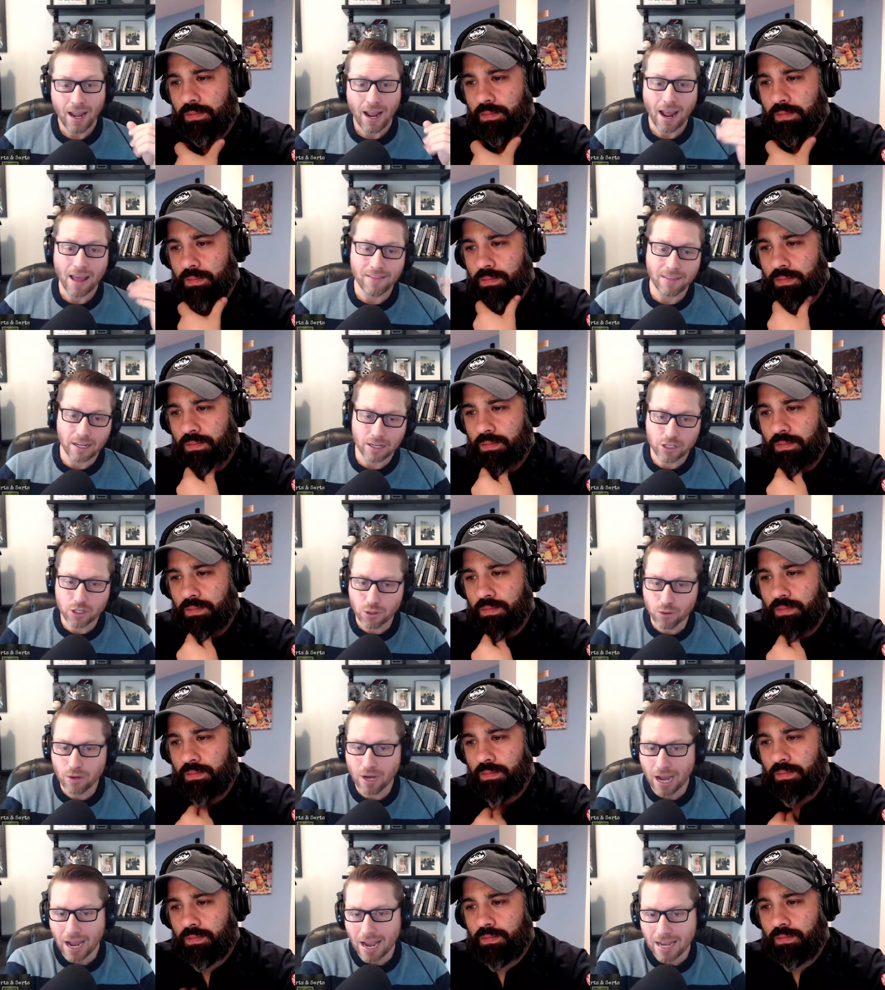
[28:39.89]
Speaker 1: And then
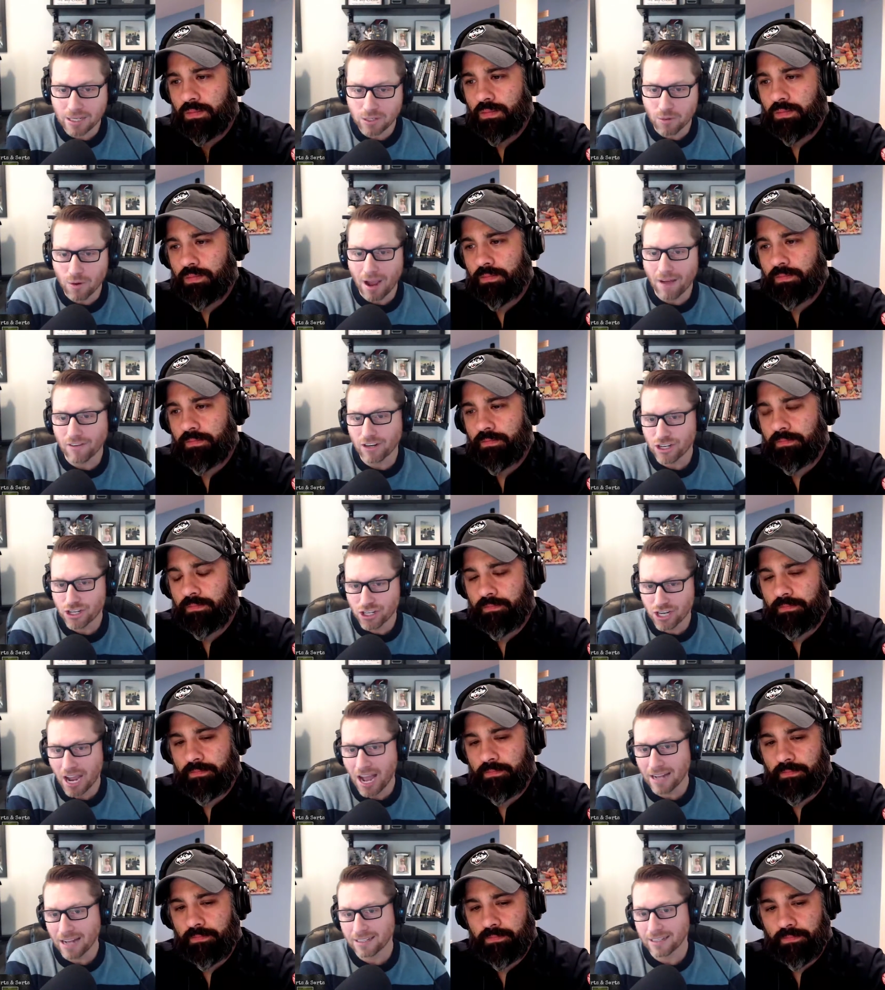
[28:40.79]
two guys who have a
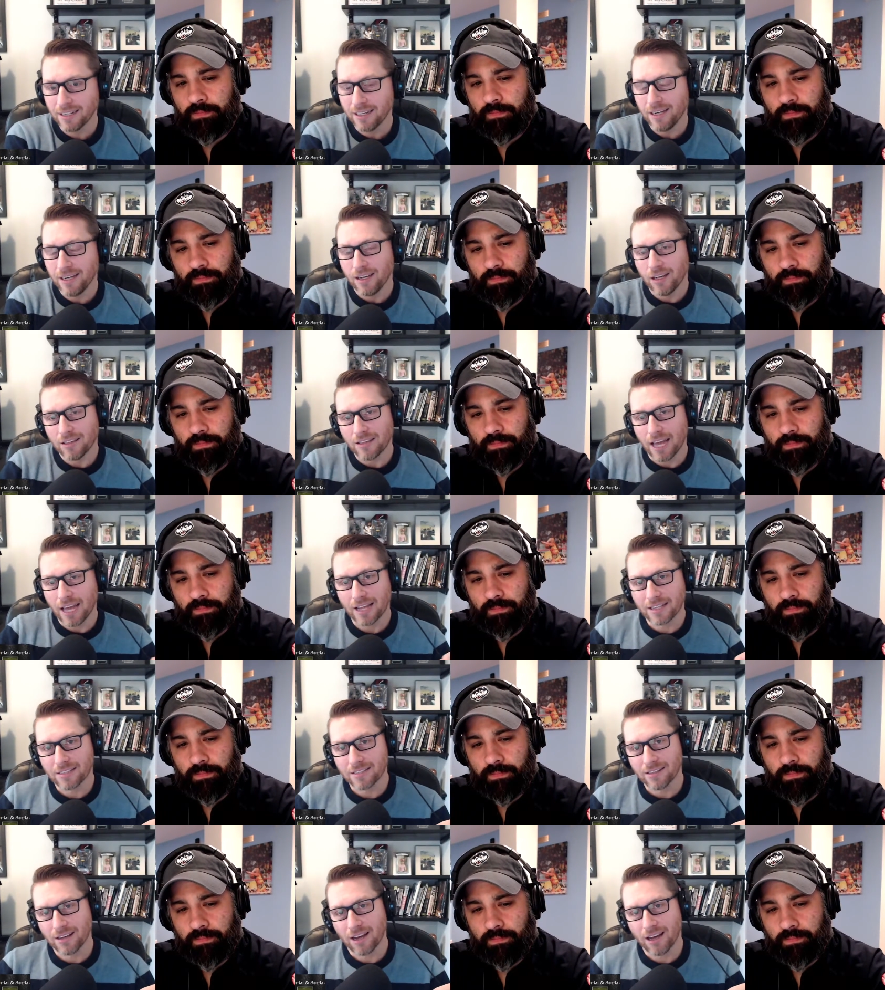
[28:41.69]
shot
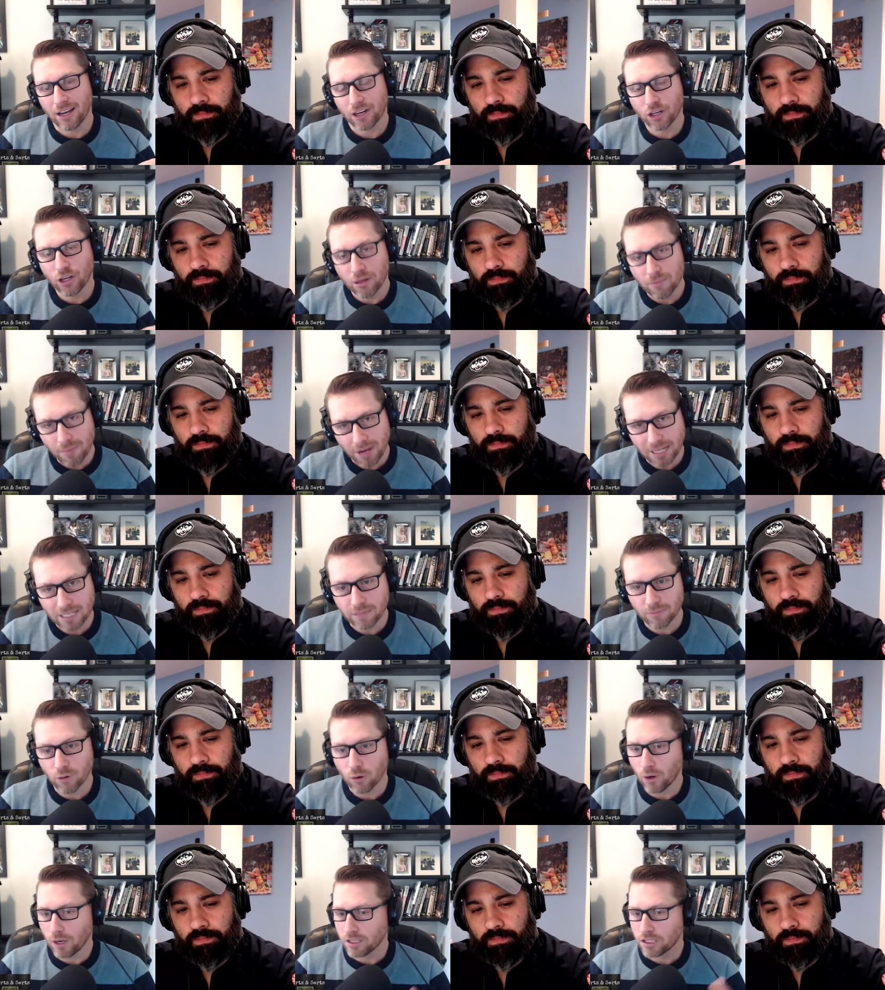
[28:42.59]
that could make
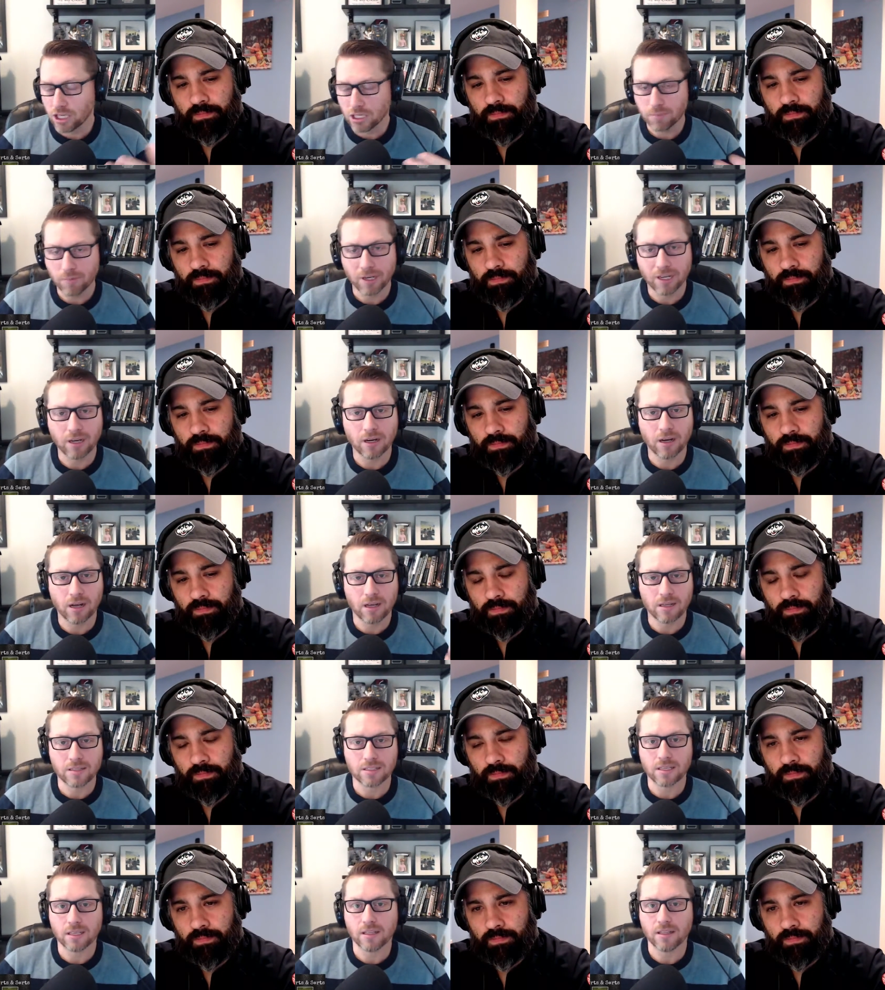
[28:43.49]
some noise just
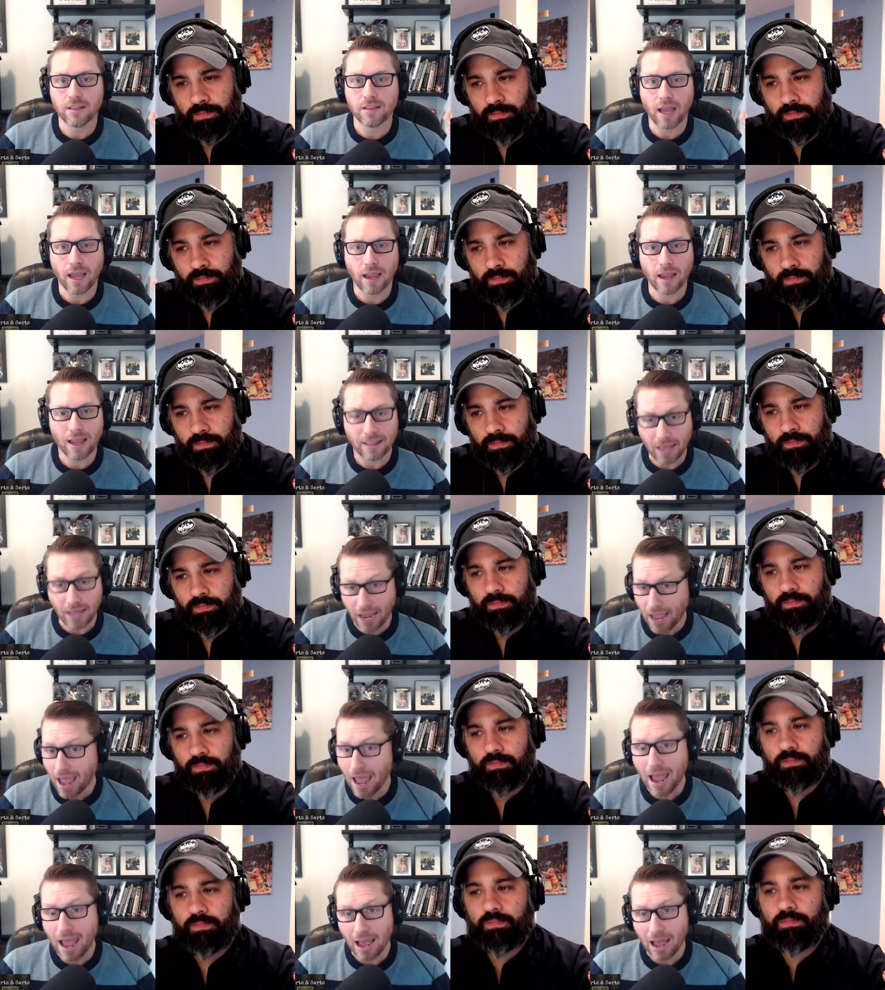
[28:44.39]
because they
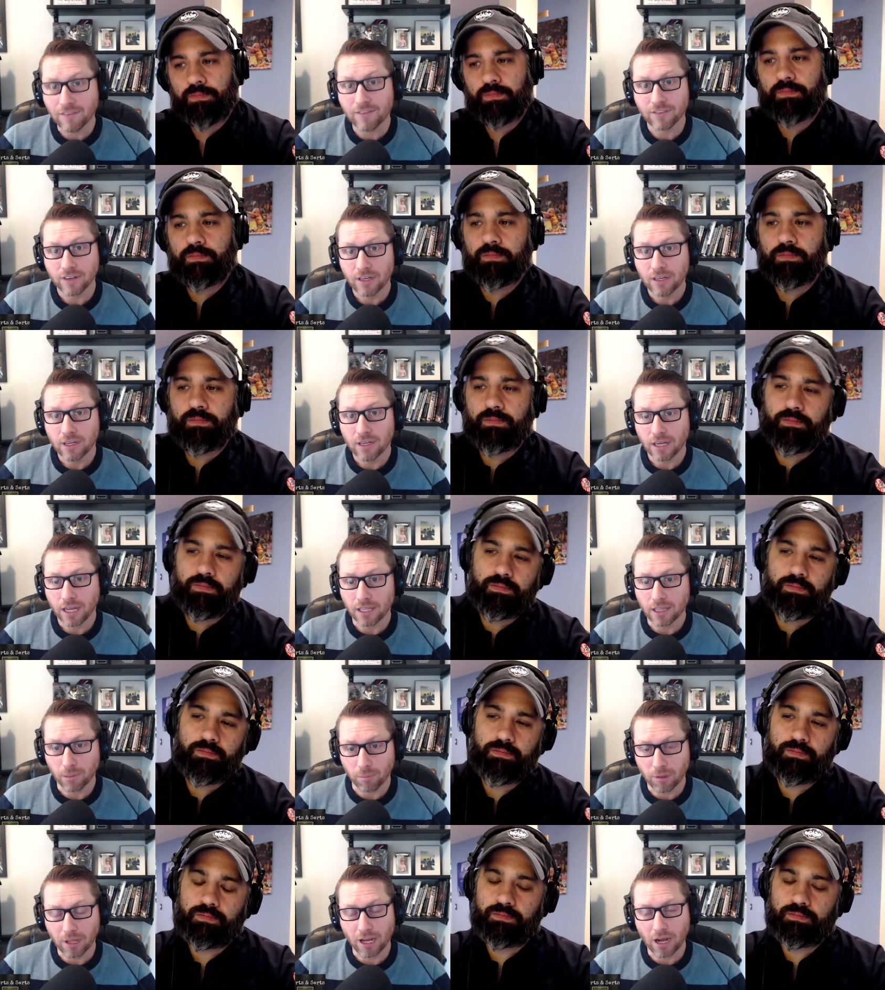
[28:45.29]
have in
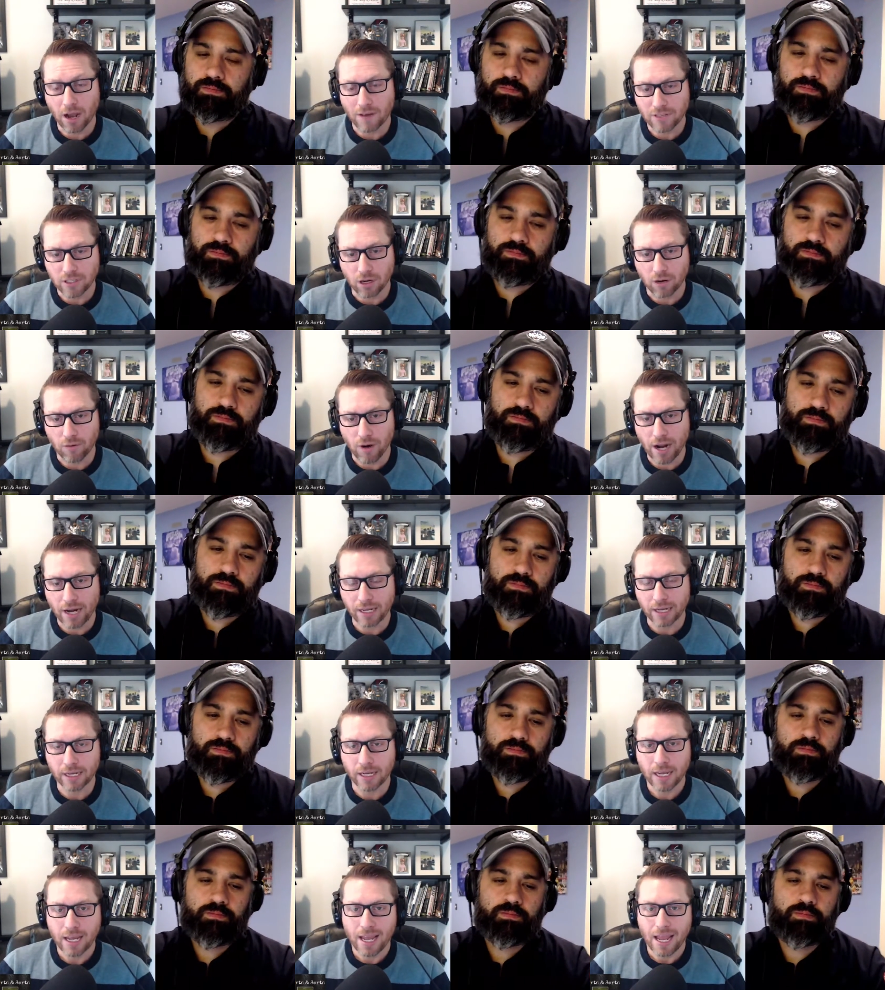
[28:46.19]
the playoffs
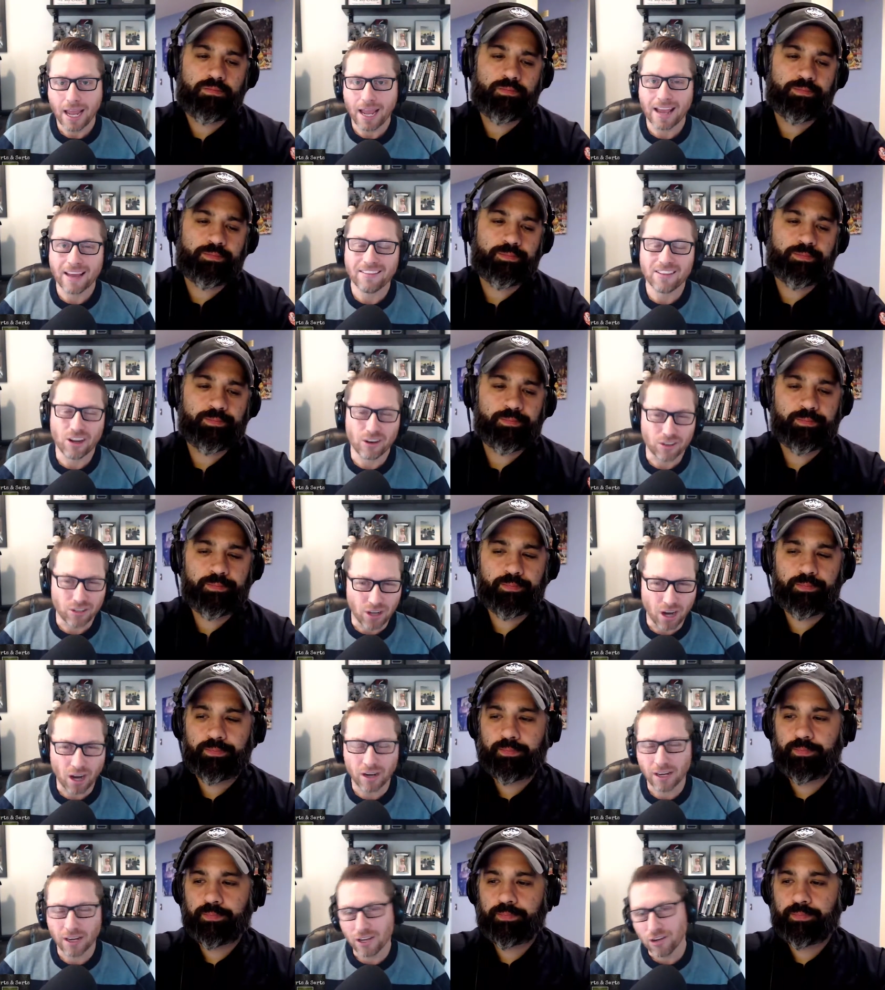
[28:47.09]
already, and they're
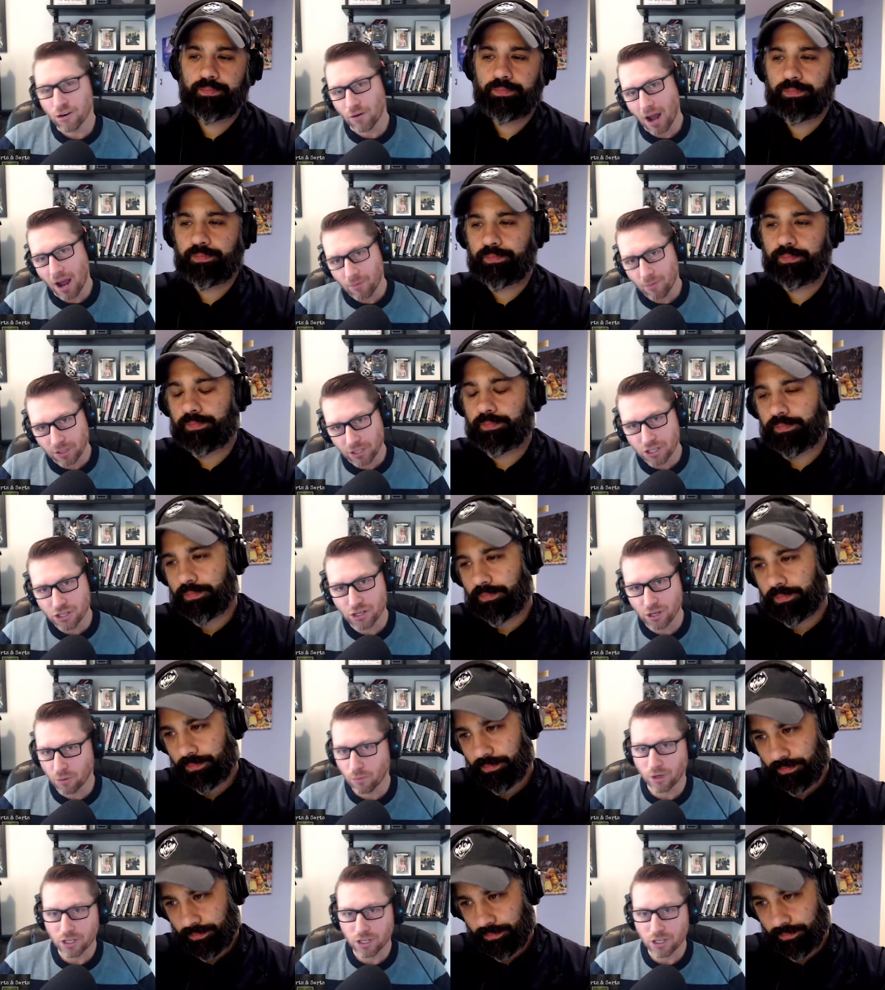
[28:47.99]
young. You're not really sure